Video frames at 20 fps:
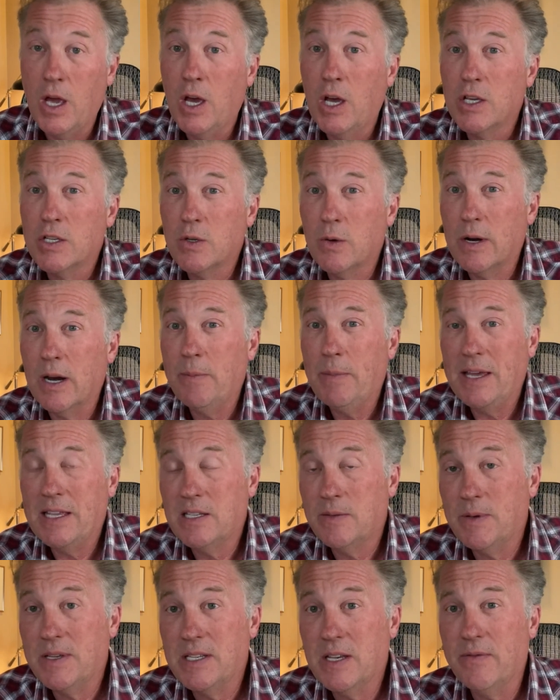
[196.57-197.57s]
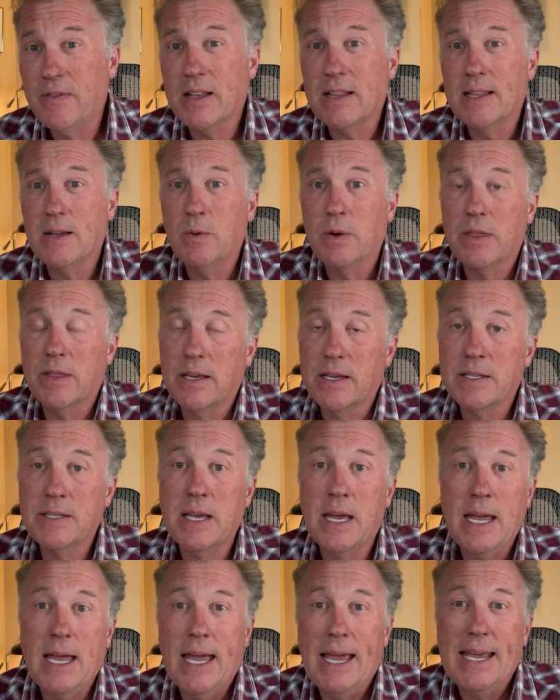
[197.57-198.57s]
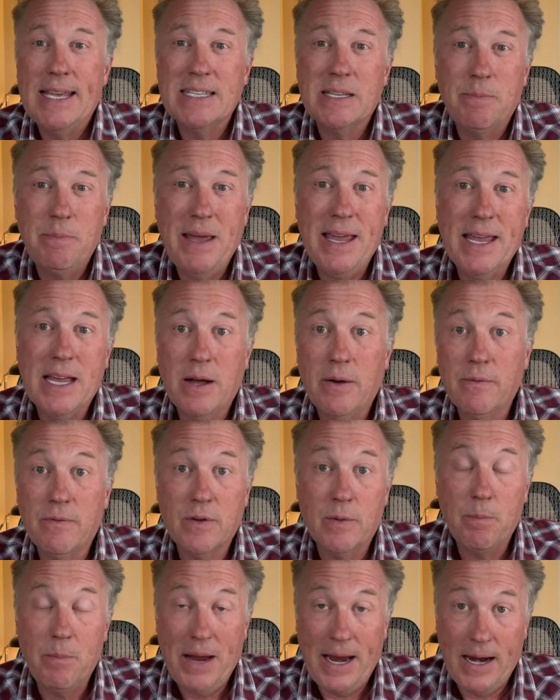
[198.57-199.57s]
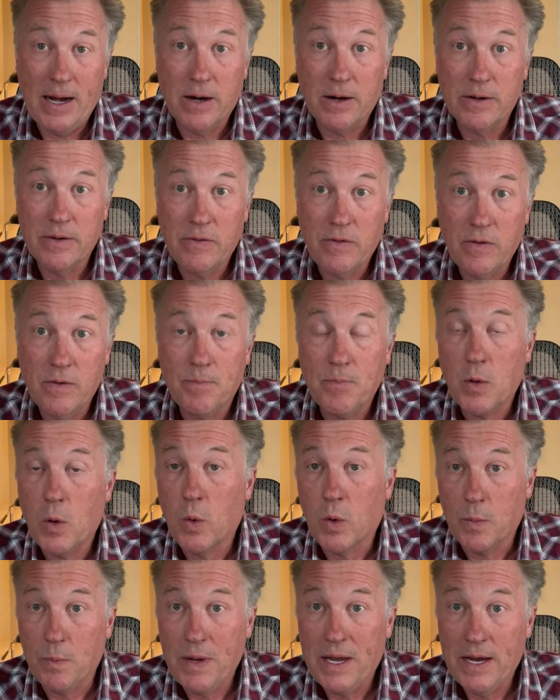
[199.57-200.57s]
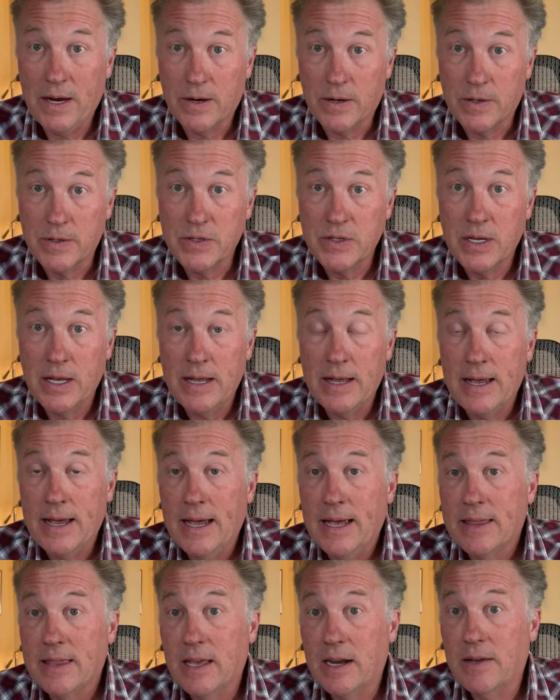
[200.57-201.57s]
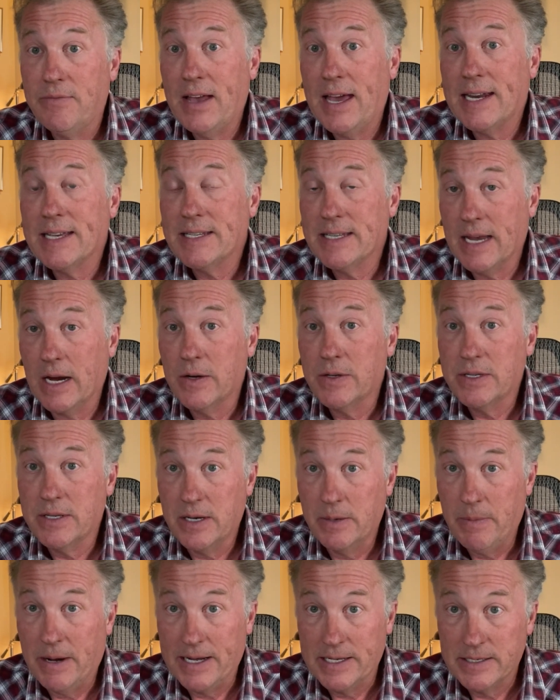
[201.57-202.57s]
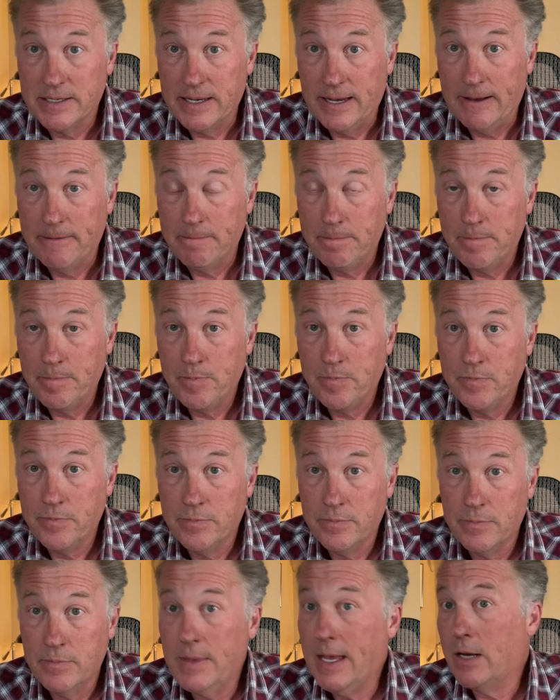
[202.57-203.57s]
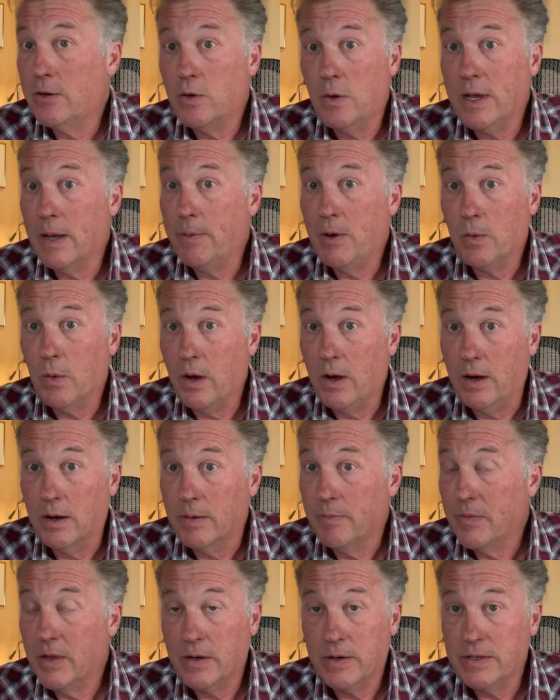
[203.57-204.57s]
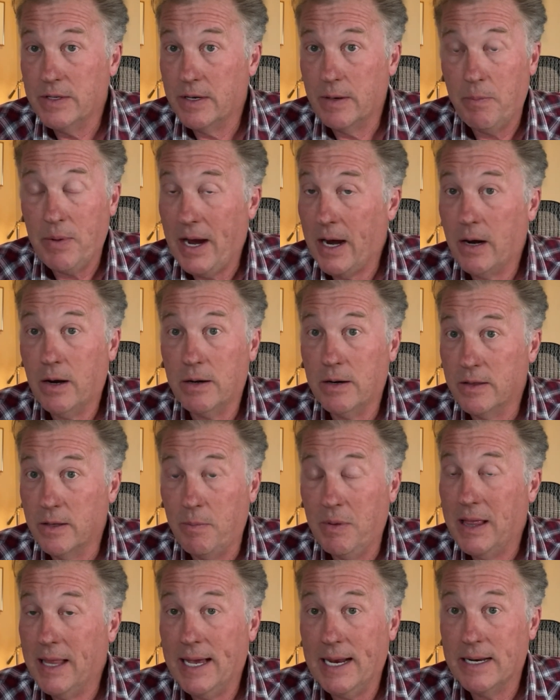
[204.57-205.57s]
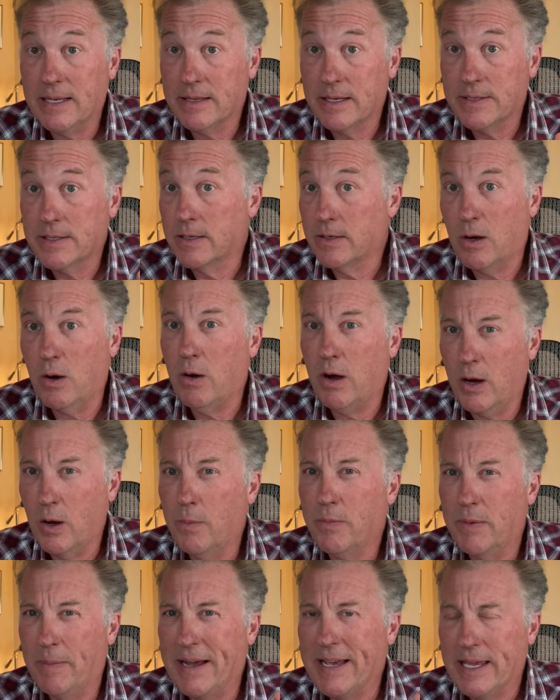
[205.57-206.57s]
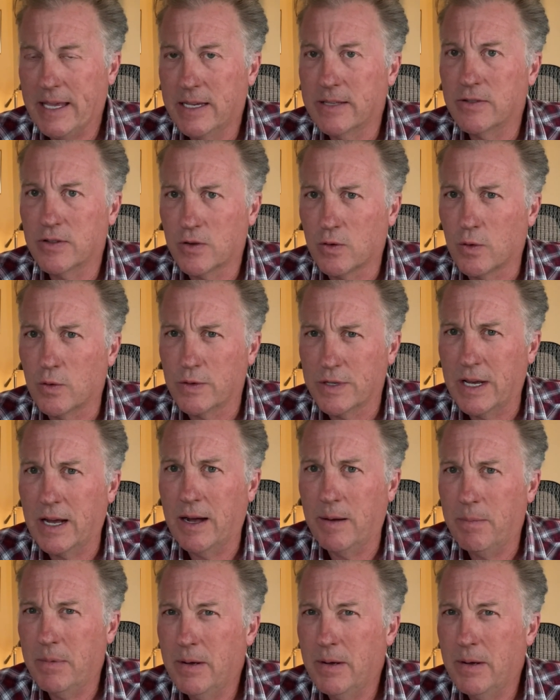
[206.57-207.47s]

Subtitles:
So what I mean specifically with this is it may come from parents or peers that have had a scarcity mindset. Now, don't get me wrong, there isn't a parent on the planet that says, oh, I hope that my kid screws up.